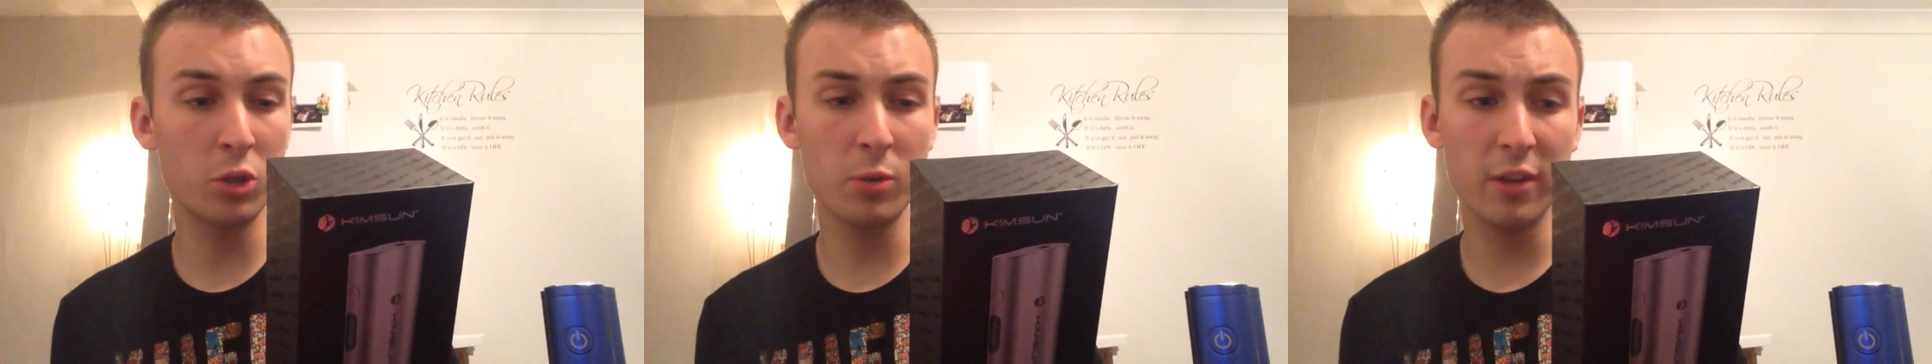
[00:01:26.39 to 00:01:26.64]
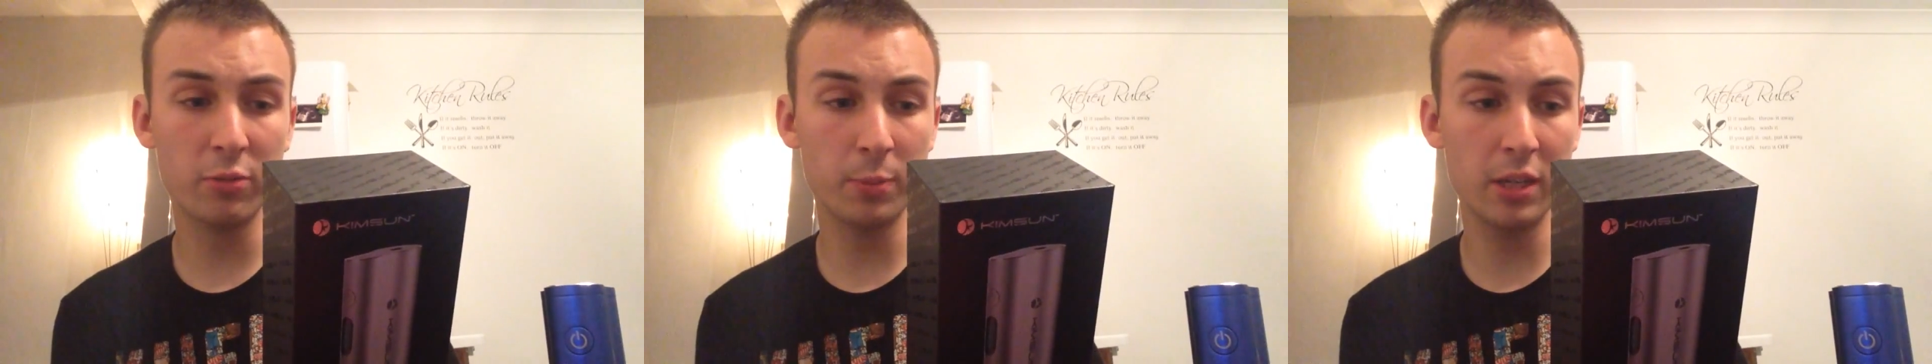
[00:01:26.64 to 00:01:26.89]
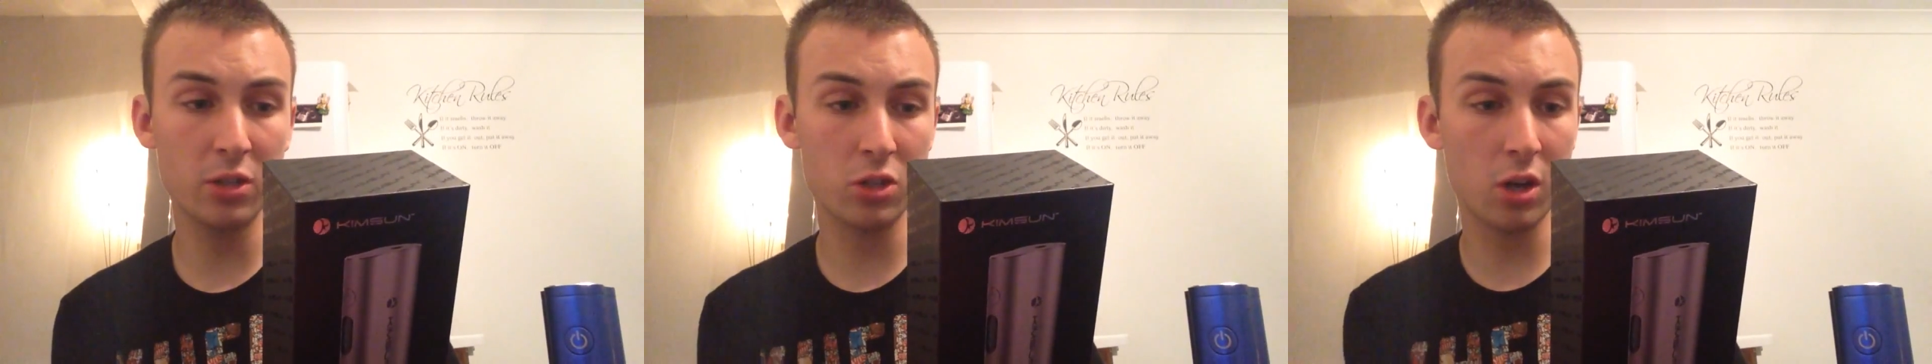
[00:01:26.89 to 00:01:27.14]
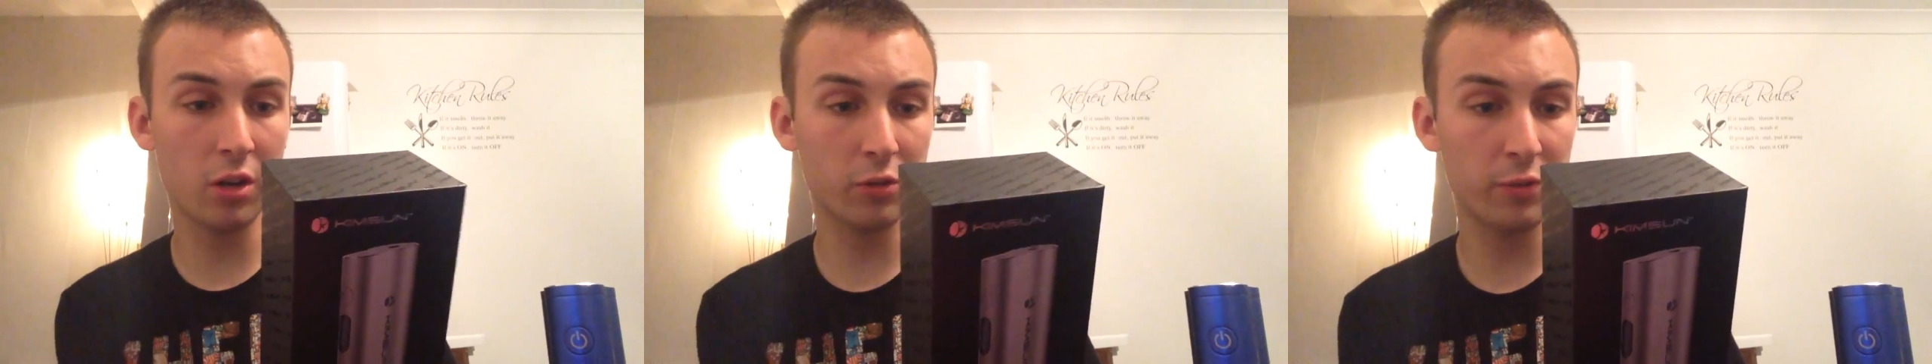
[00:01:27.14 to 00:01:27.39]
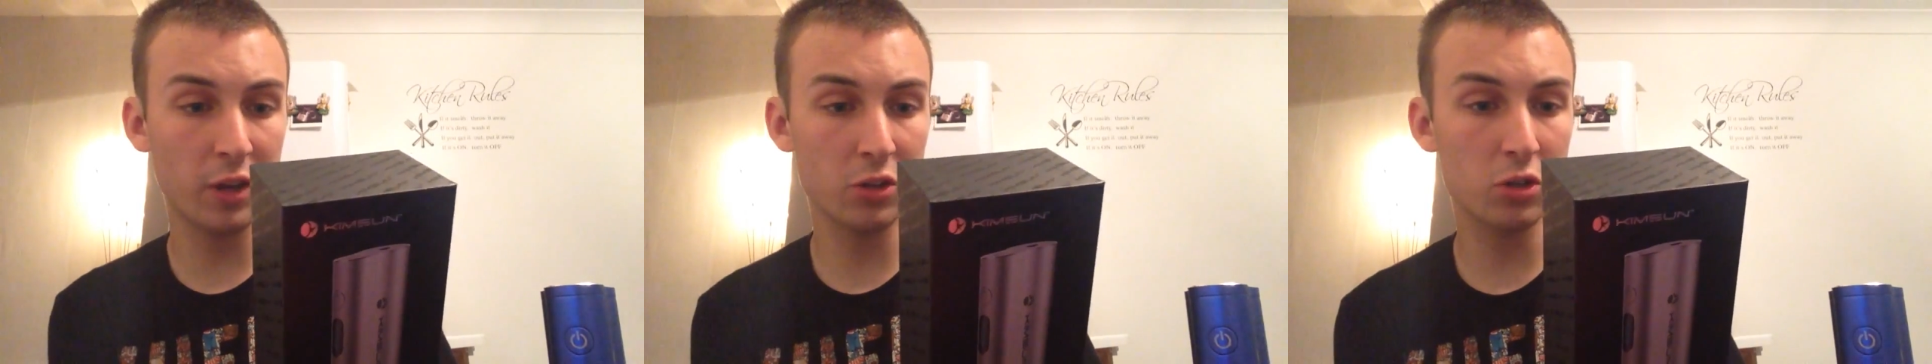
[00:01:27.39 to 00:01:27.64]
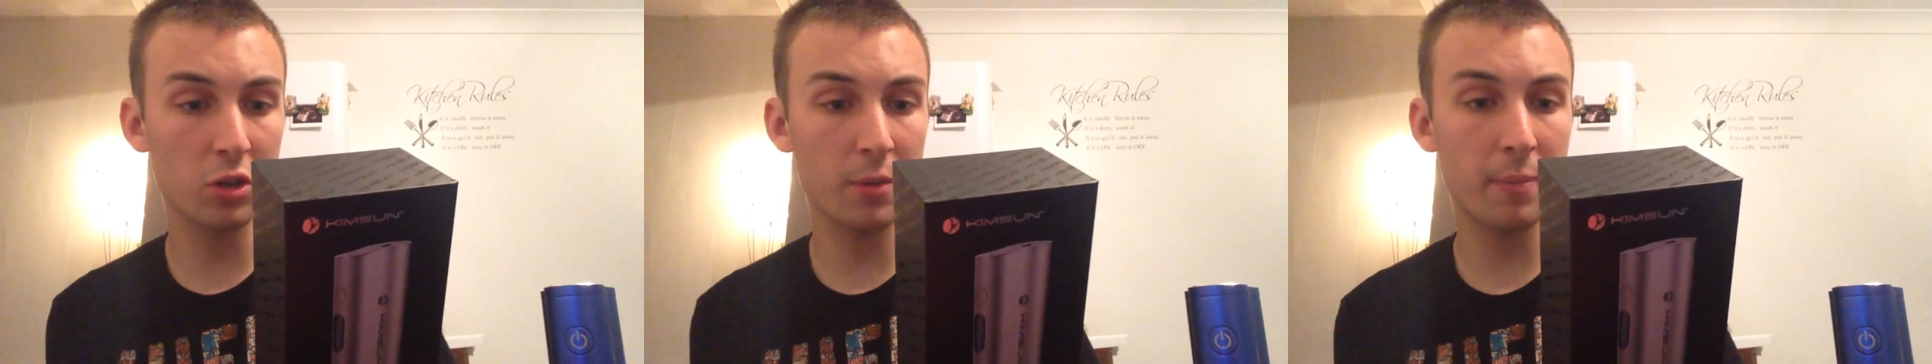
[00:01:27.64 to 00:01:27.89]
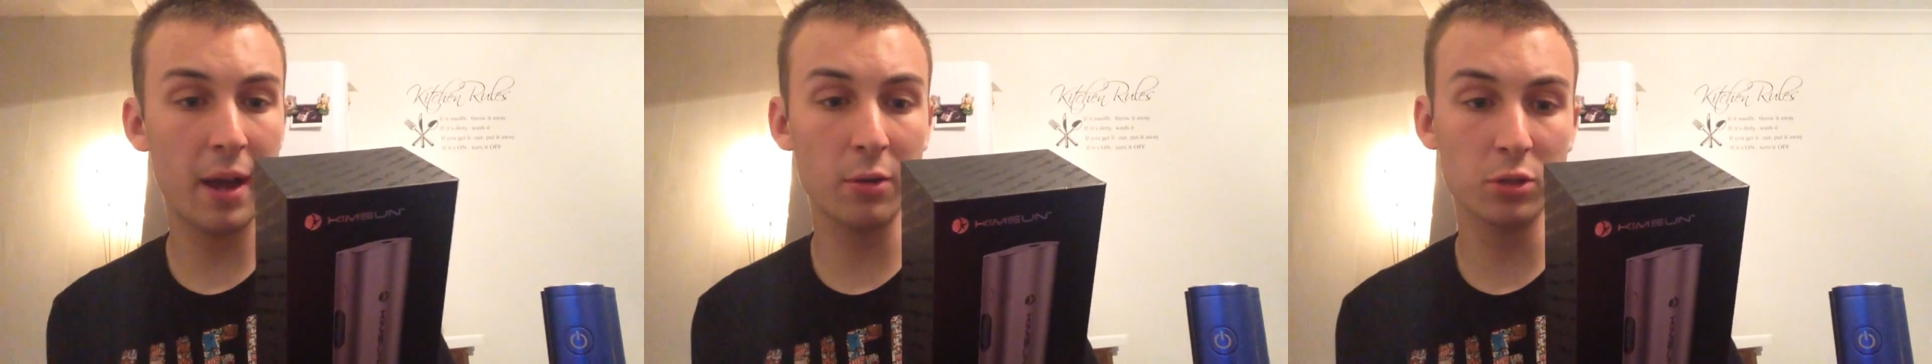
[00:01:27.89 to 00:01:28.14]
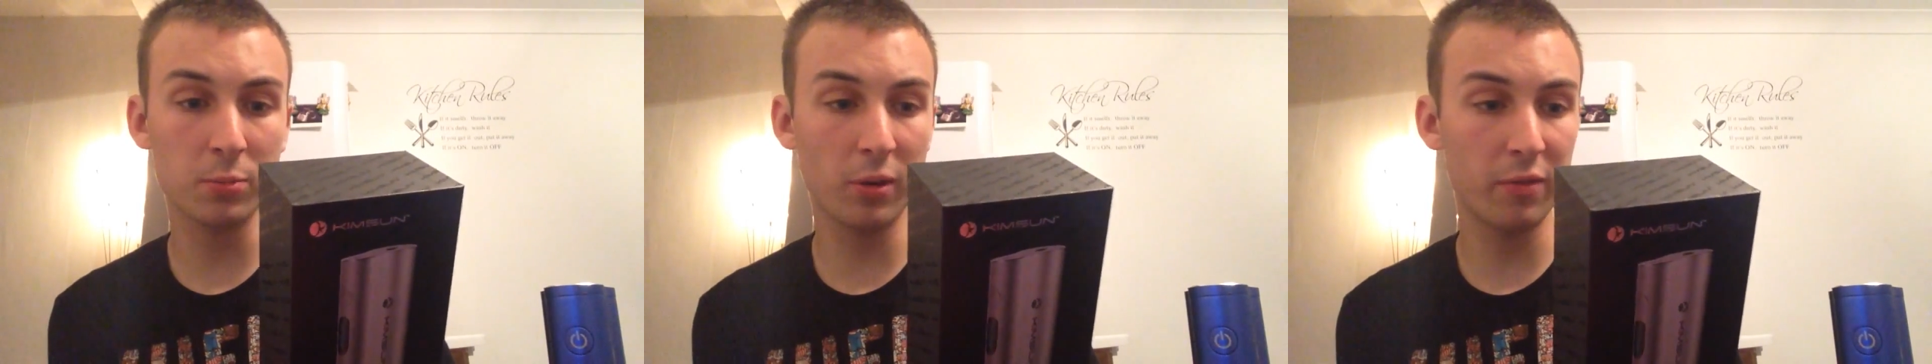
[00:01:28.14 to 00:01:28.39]
USB charge function and power
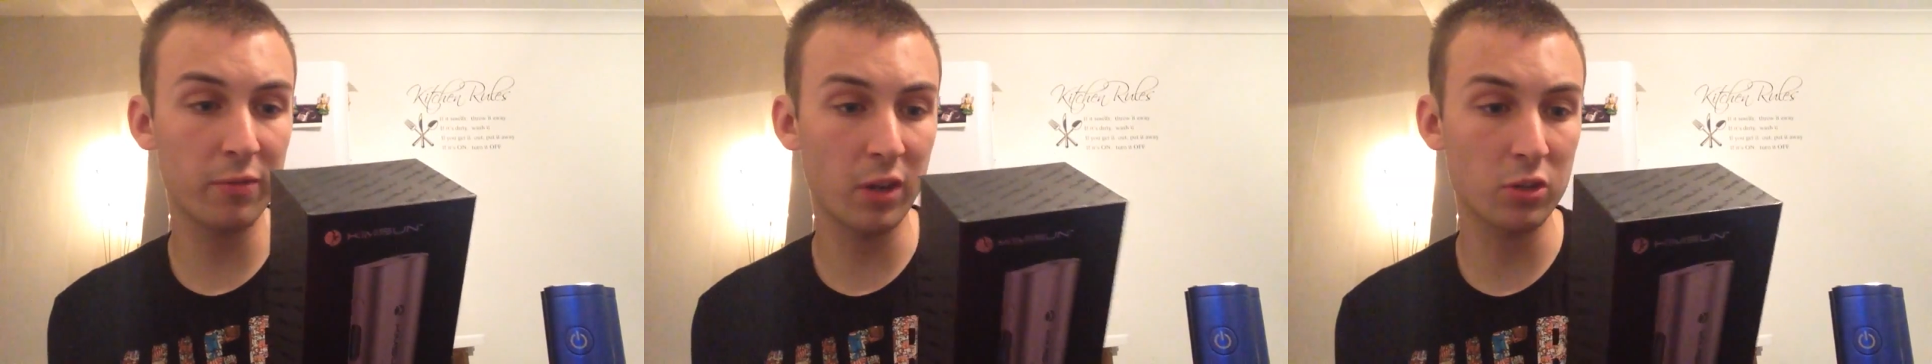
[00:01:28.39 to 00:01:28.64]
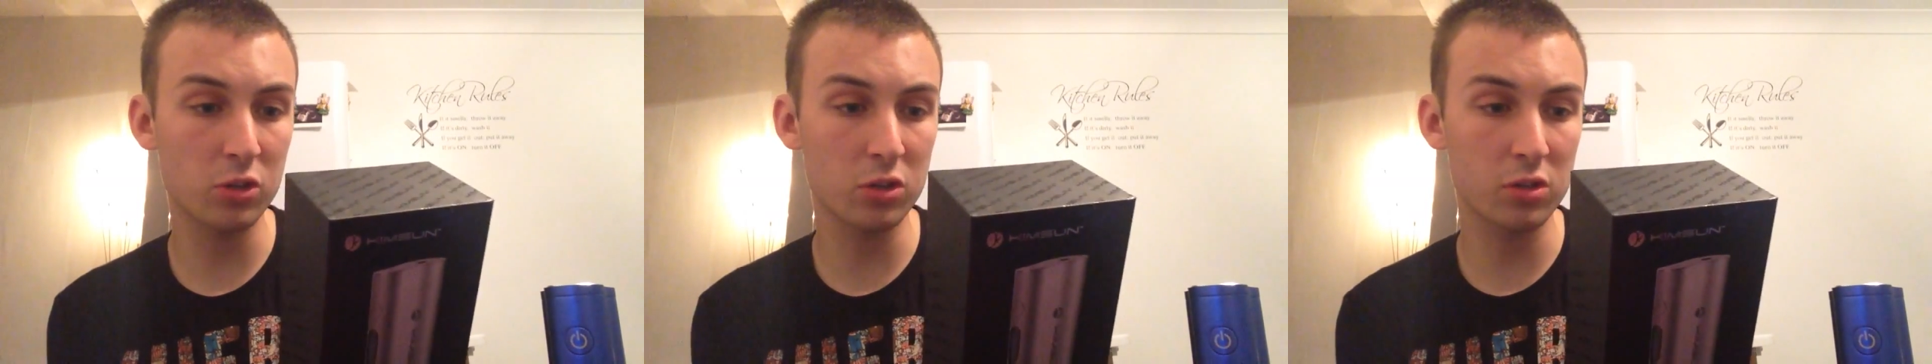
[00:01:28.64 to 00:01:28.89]
supply function